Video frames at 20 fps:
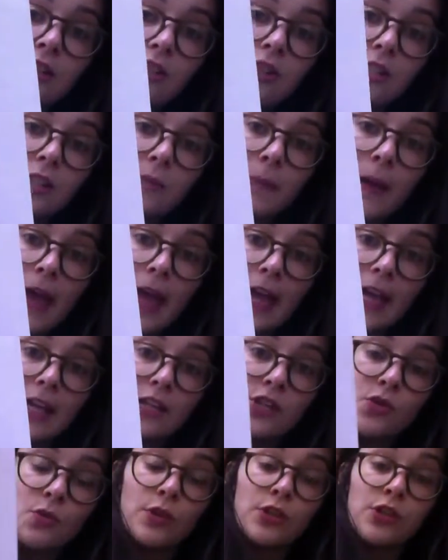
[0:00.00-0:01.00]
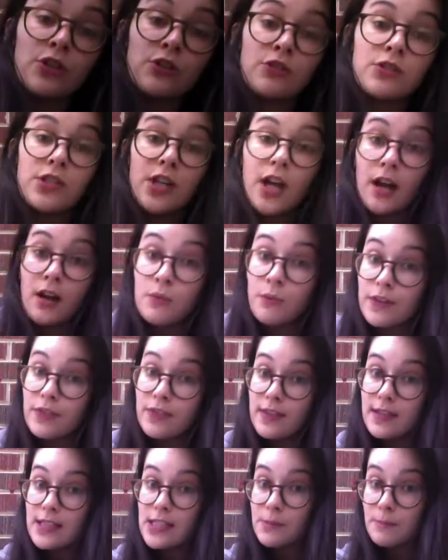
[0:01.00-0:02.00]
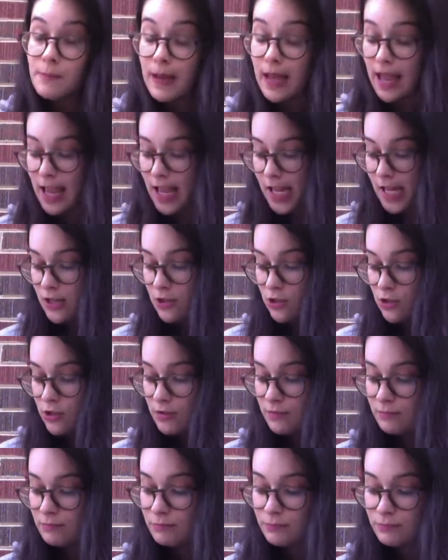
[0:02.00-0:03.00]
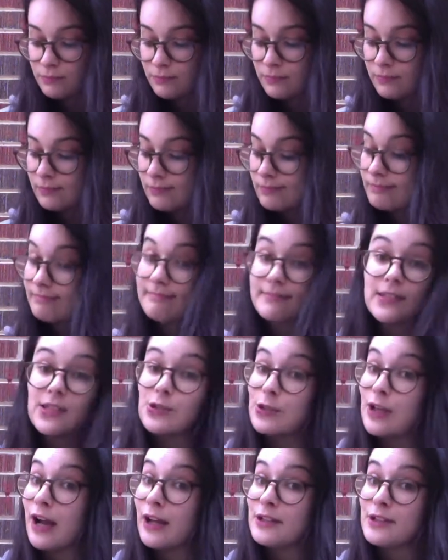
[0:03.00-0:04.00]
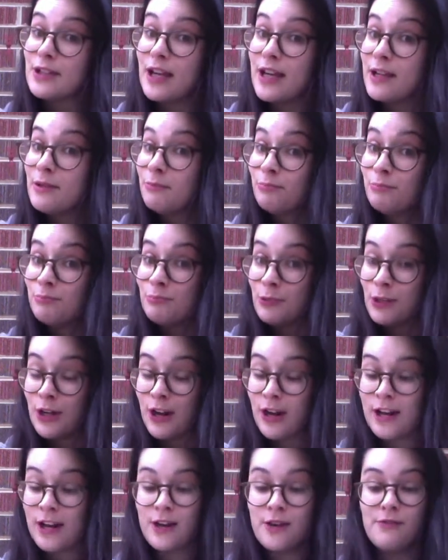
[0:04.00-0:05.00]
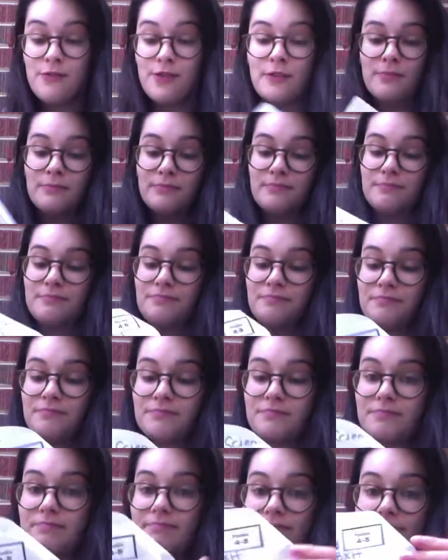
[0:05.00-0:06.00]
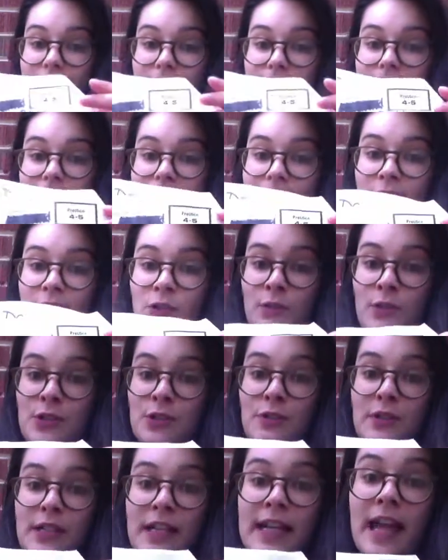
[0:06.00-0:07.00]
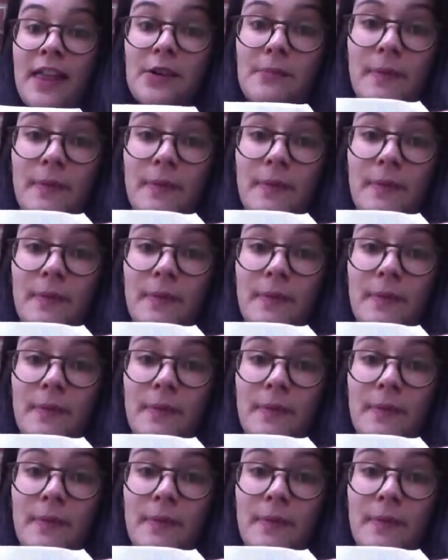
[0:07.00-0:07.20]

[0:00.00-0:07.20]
this page. When you're done with this page, it's not done. We're not over. We're doing another